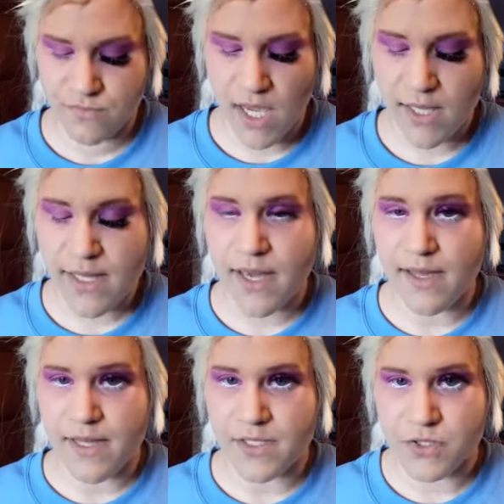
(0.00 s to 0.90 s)
I like
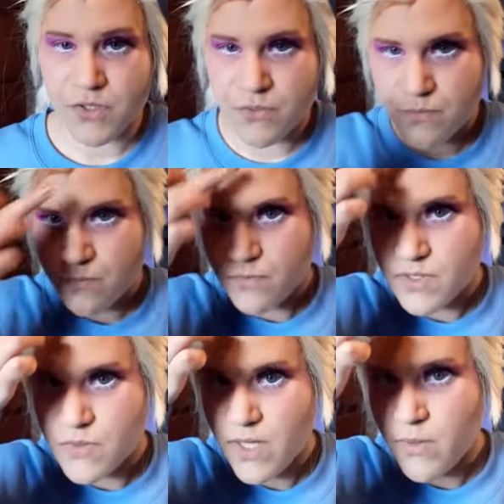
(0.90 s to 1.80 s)
eyelash glue.
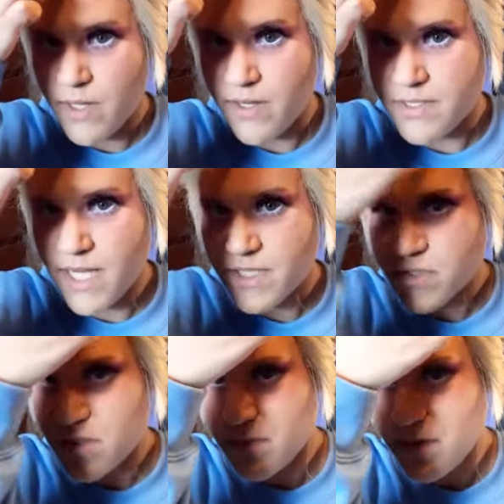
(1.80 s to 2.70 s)
It's how I attach
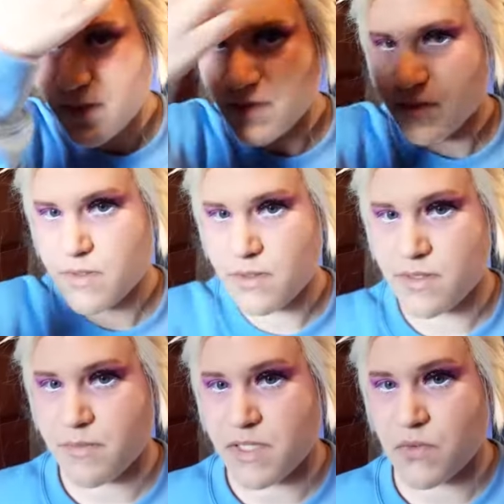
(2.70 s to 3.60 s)
some of this and
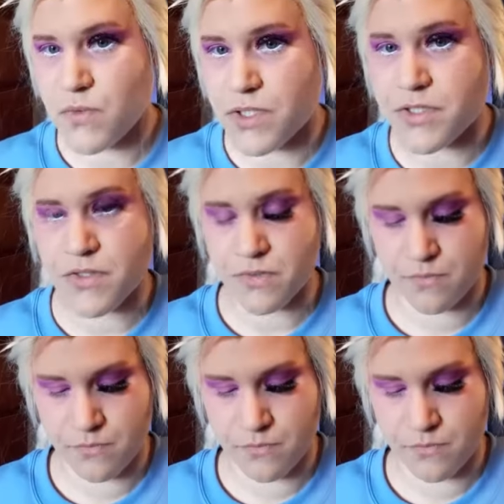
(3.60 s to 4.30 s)
some of these corners.